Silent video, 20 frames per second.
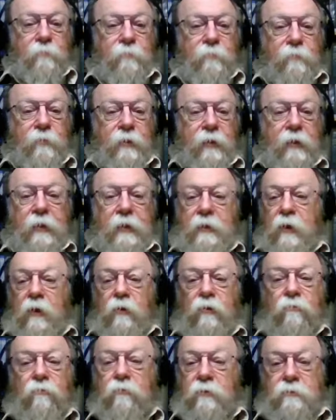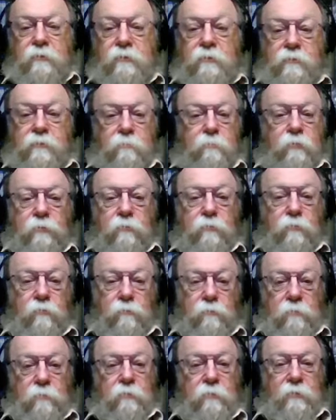They get no criticism at all.
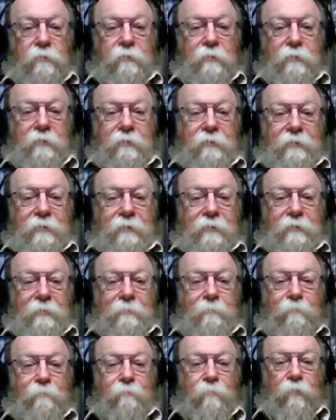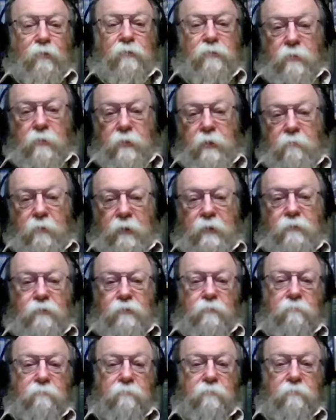Mind you, their
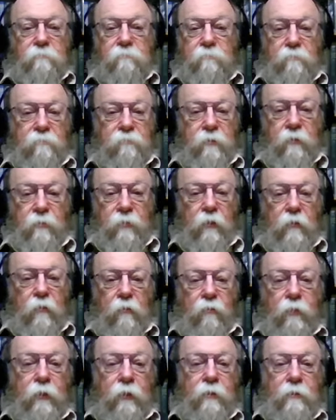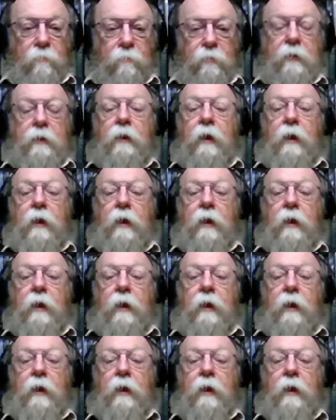grandchildren throw the whole thing in the bin.